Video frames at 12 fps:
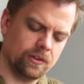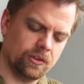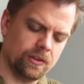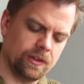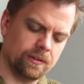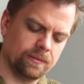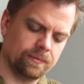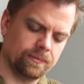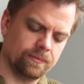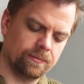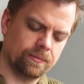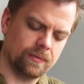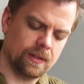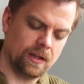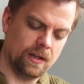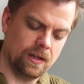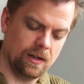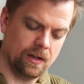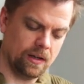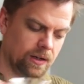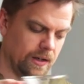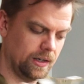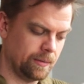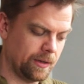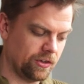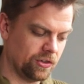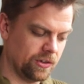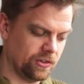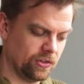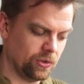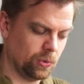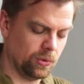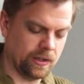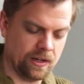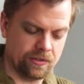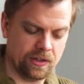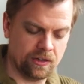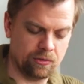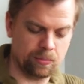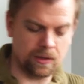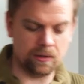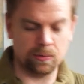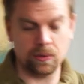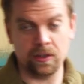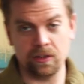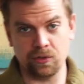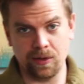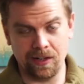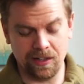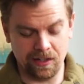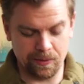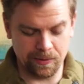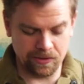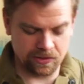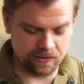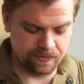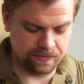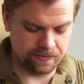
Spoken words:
Interesting. All right, I'm not sure this is cooled off enough, but we're gonna try it anyways.